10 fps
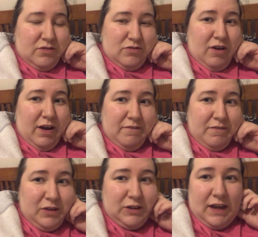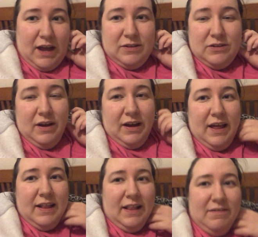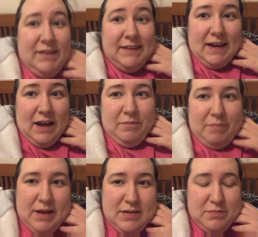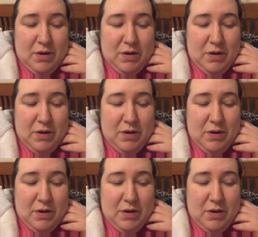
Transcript: and try and flush it out, try and get the levels down by